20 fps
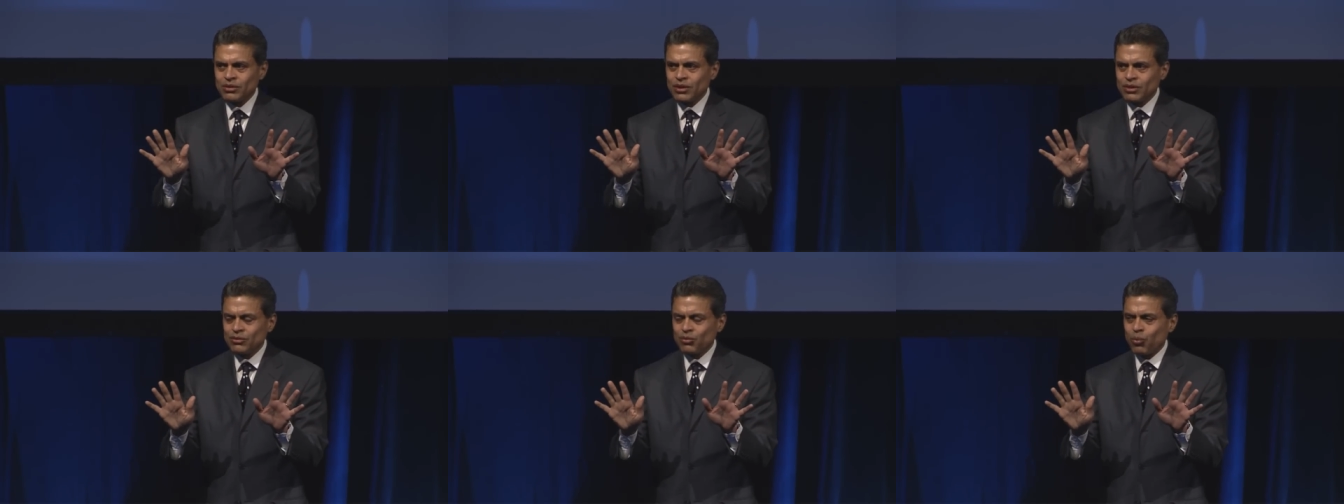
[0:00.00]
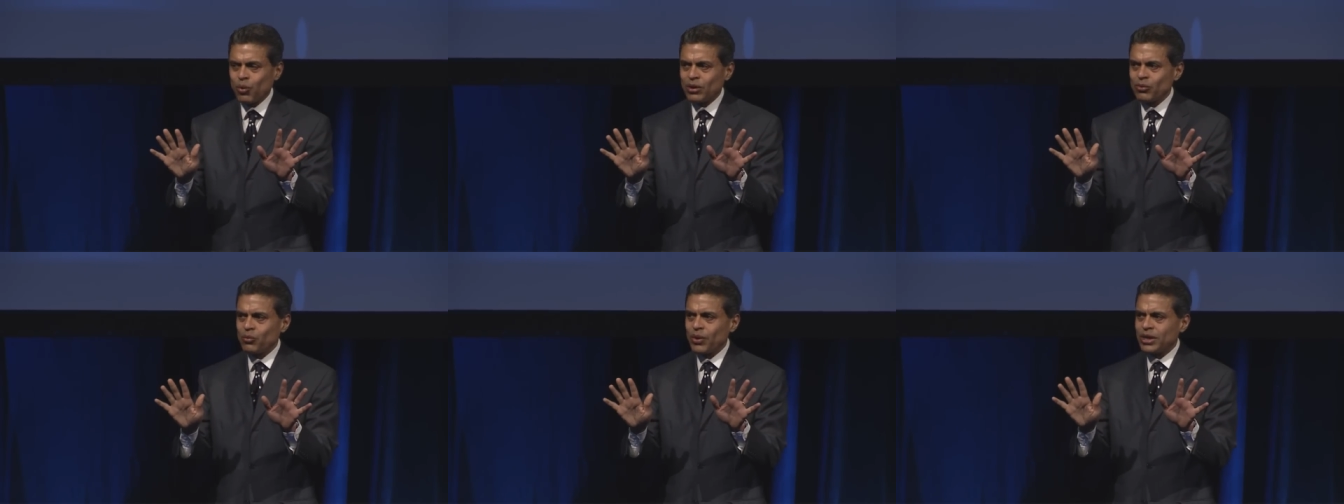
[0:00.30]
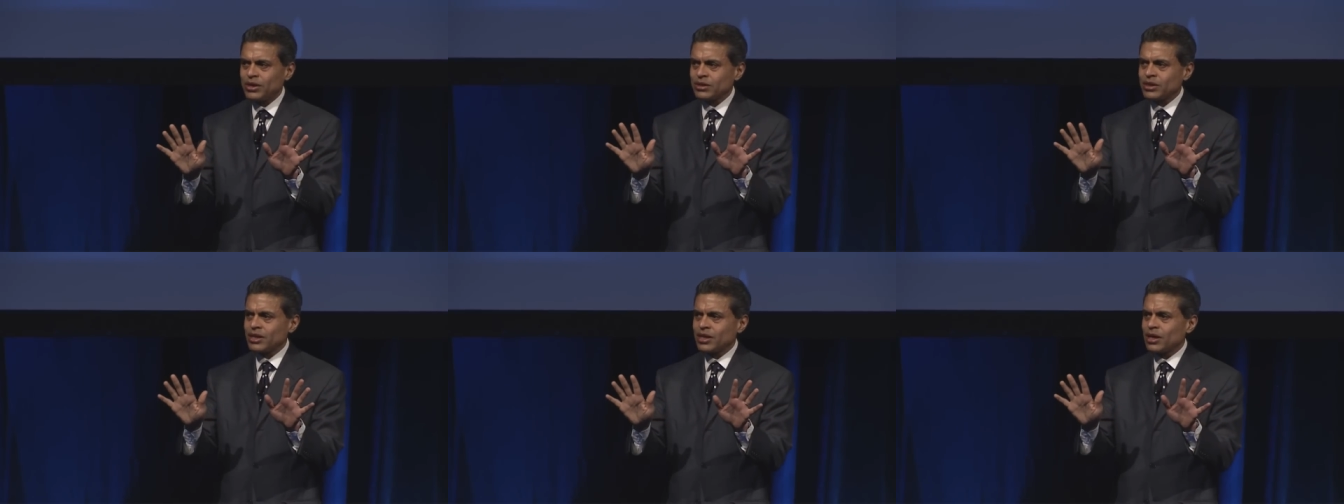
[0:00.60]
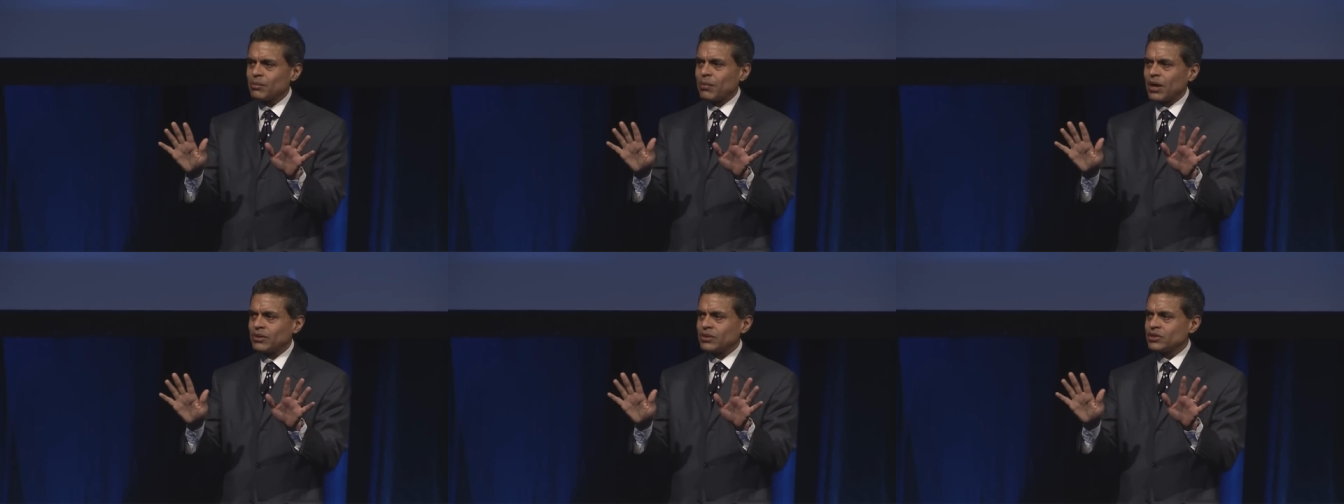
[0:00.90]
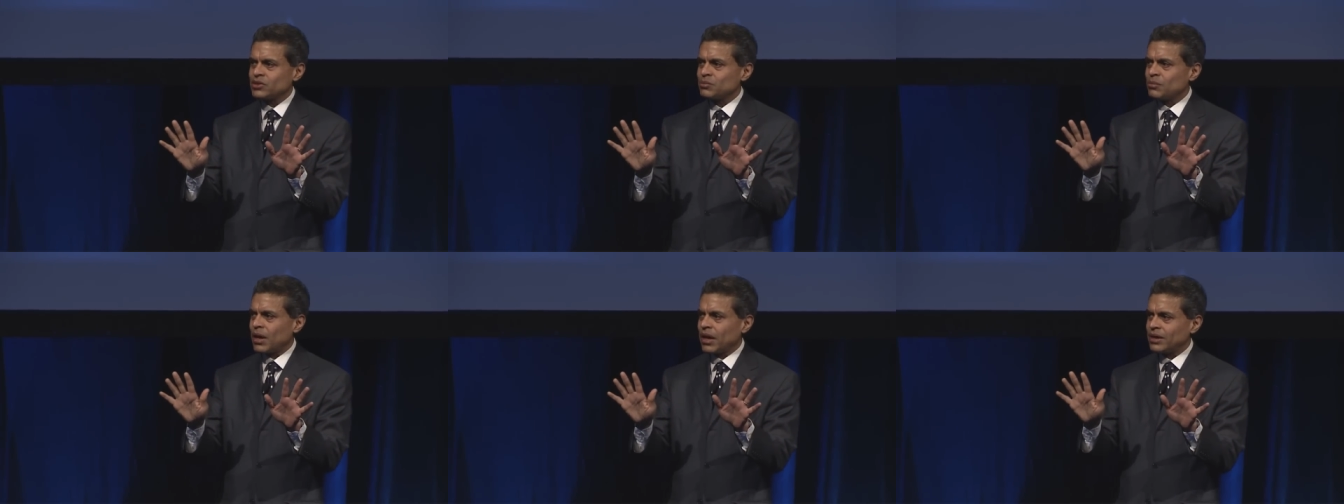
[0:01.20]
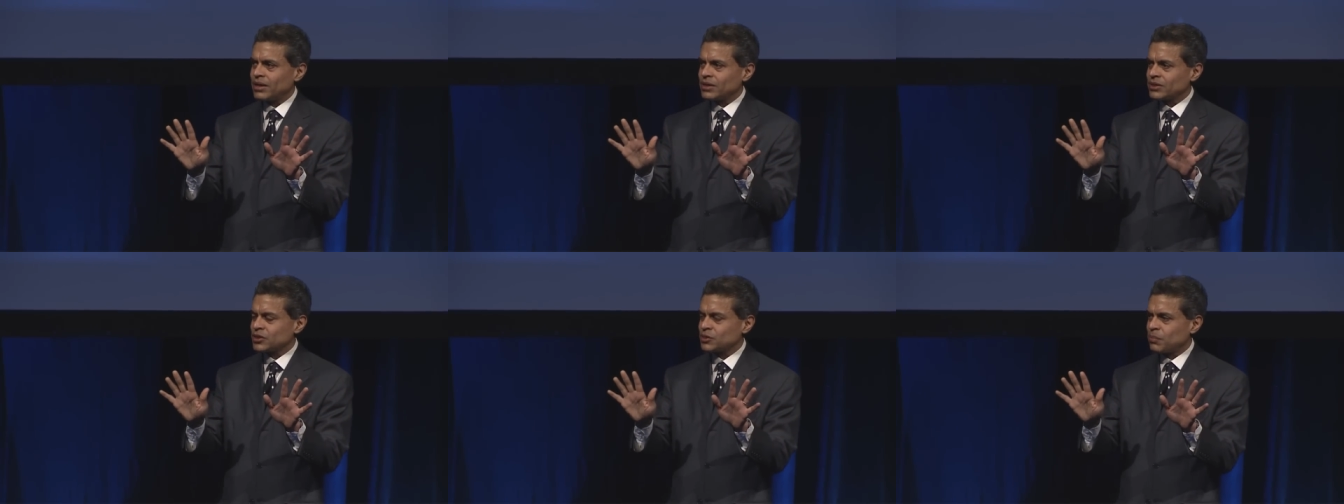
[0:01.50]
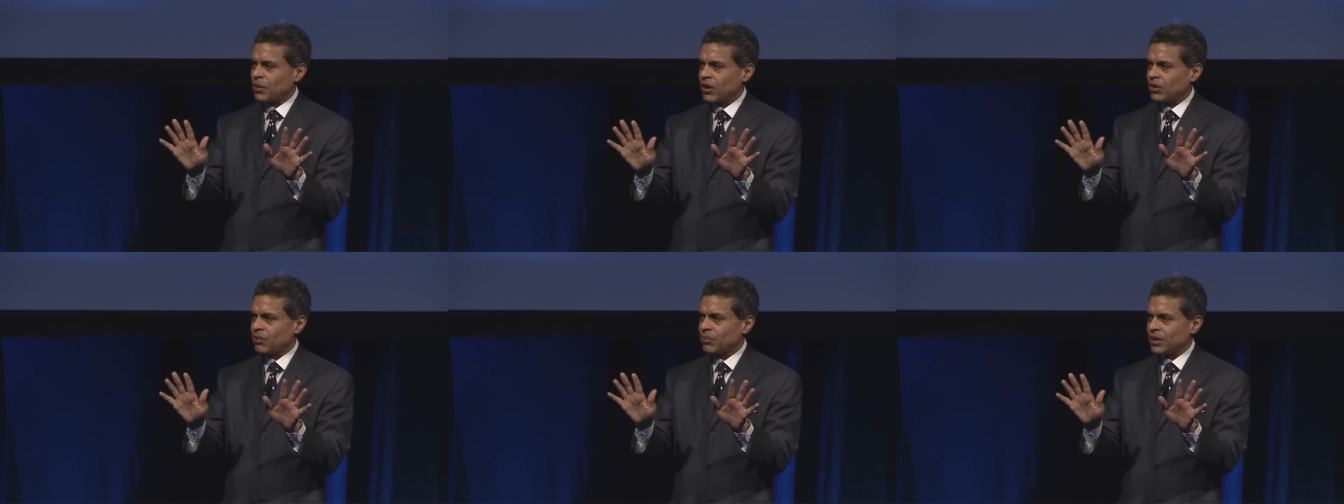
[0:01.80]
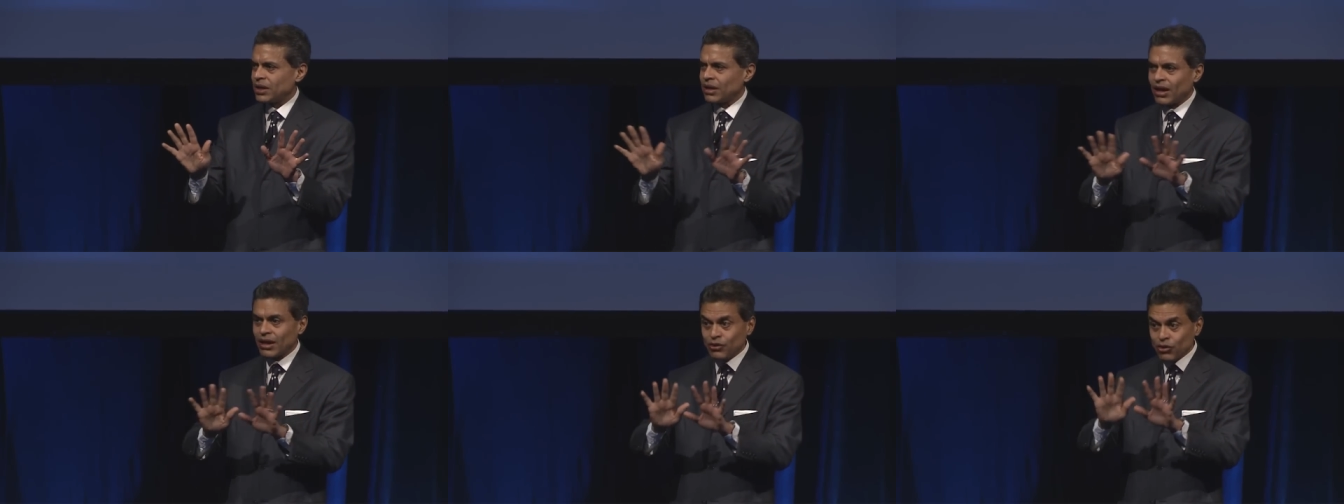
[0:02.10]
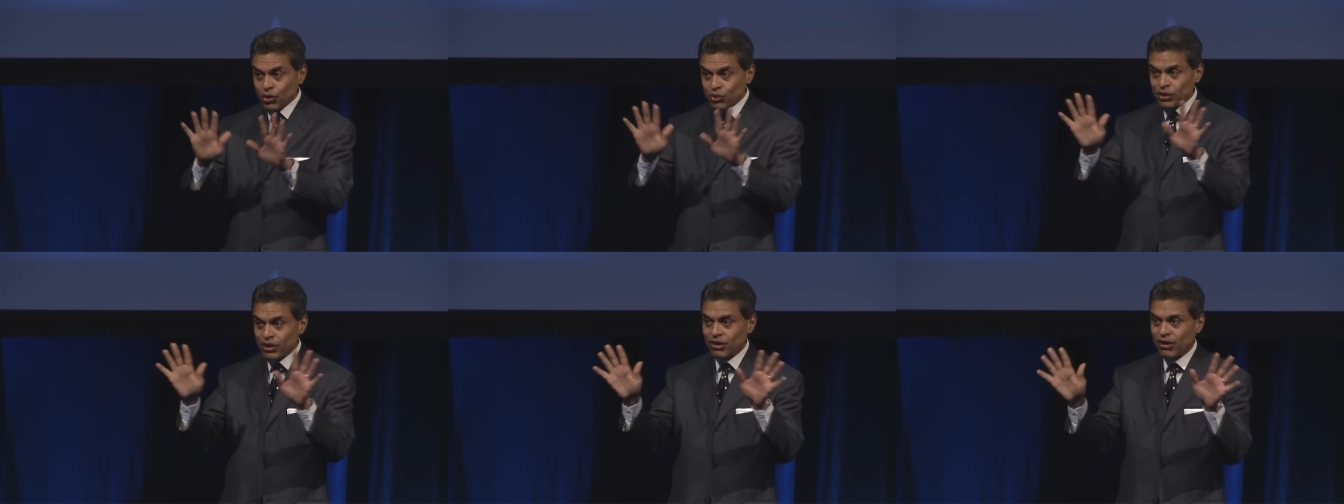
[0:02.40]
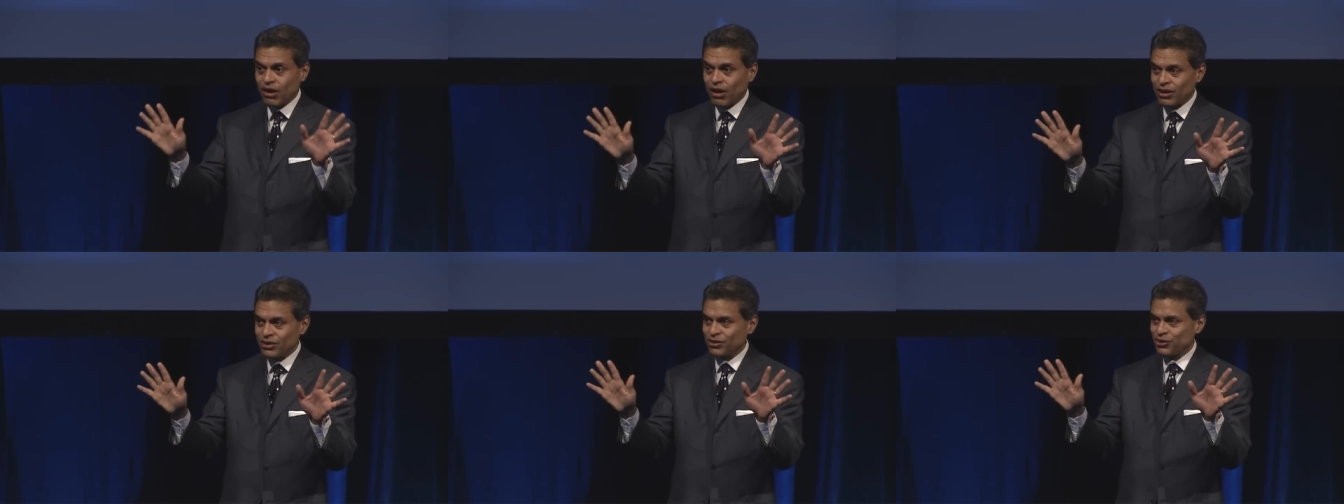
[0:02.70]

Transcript: one way to think about this mind experiment, and I know there are other